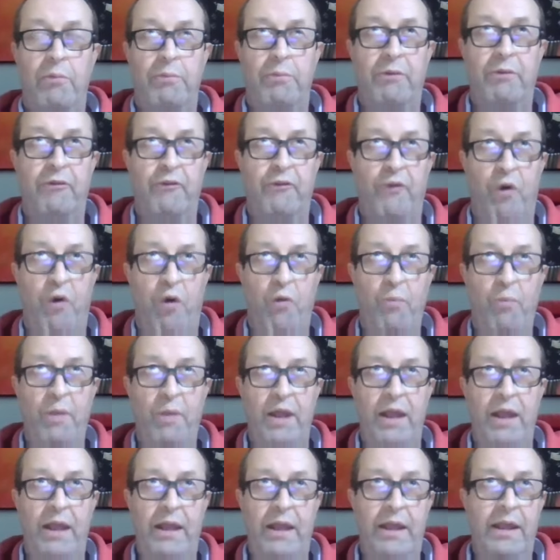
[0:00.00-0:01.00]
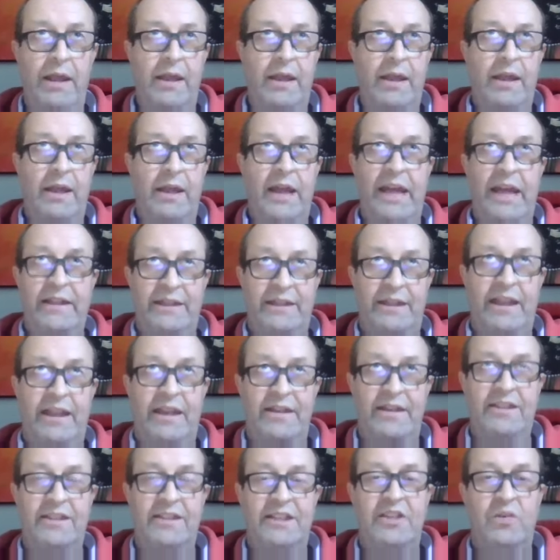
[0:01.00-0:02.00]
before me
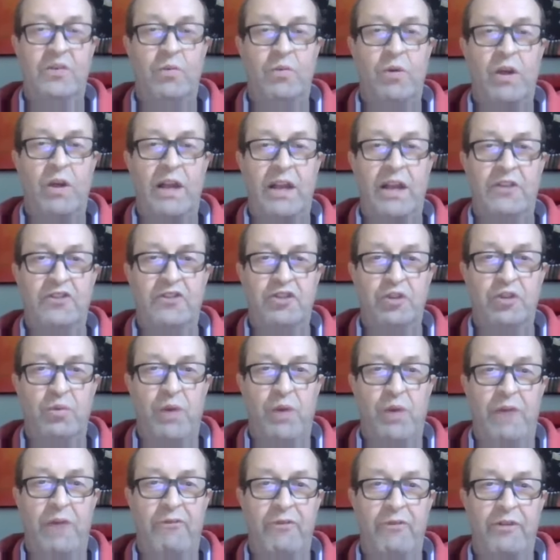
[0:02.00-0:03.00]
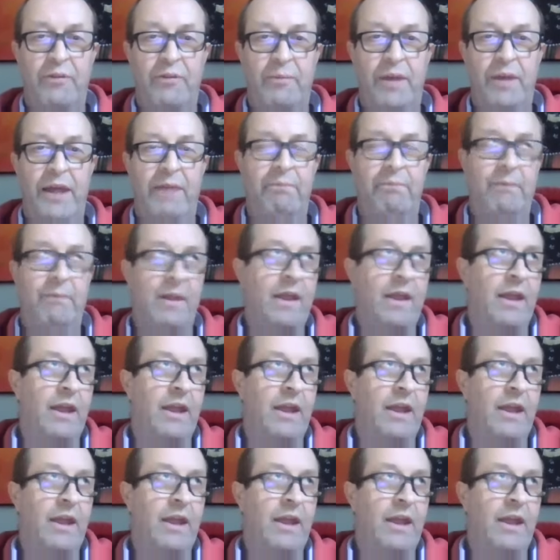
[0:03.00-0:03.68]
that it didn't work out too well for the men.